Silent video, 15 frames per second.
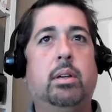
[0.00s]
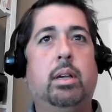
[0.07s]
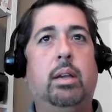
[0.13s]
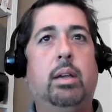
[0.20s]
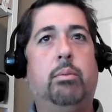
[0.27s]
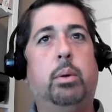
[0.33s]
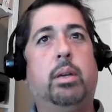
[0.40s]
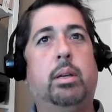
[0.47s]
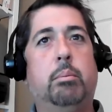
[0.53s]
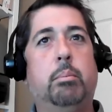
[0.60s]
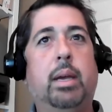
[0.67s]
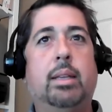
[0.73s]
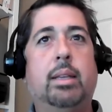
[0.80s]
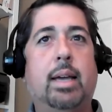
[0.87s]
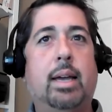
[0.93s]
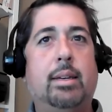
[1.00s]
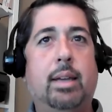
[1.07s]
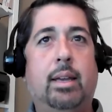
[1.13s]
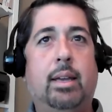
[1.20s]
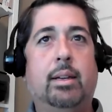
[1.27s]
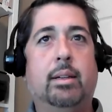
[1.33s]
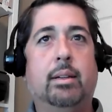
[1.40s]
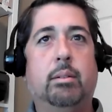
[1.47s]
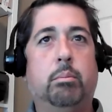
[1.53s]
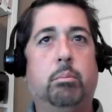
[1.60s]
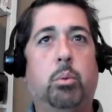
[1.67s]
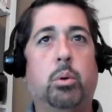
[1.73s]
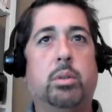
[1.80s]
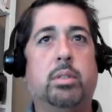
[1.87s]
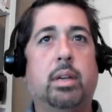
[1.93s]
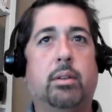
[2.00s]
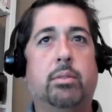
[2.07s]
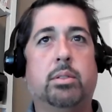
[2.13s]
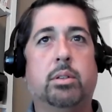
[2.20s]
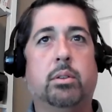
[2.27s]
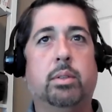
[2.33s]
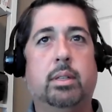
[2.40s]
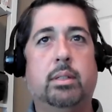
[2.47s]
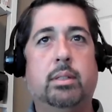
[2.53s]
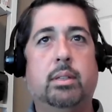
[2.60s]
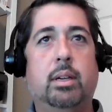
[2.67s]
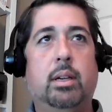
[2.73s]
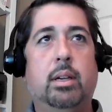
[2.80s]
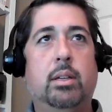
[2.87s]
if we could make that data more self-service.